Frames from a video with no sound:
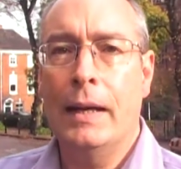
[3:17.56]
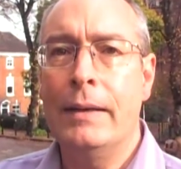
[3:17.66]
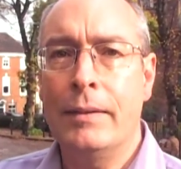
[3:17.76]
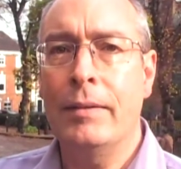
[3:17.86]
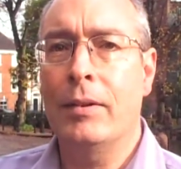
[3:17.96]

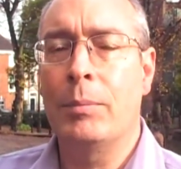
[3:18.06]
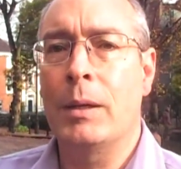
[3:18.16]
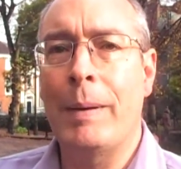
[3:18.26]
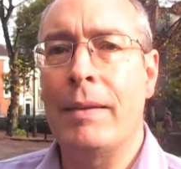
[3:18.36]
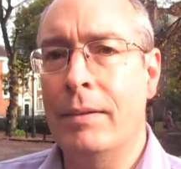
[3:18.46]
and done
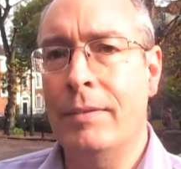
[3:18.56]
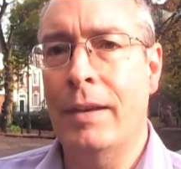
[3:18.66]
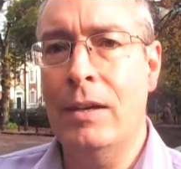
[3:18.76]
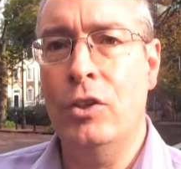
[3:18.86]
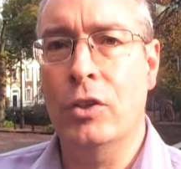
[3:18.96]
something about this
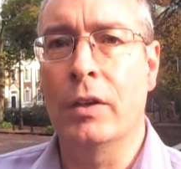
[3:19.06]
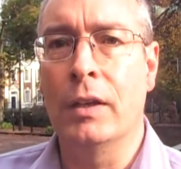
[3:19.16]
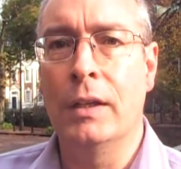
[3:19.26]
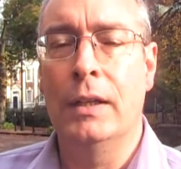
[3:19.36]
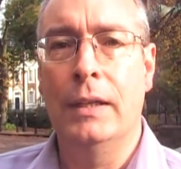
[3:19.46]
nation?
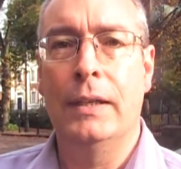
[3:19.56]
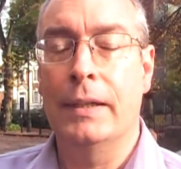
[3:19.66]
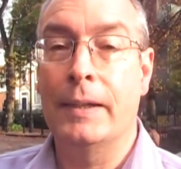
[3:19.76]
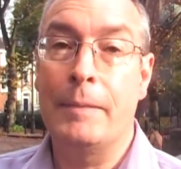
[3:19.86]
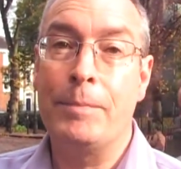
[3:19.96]

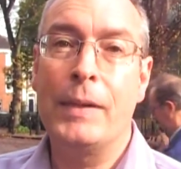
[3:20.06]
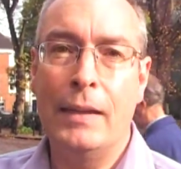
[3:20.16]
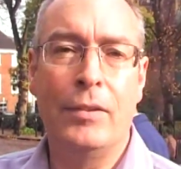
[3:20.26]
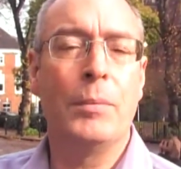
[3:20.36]
It's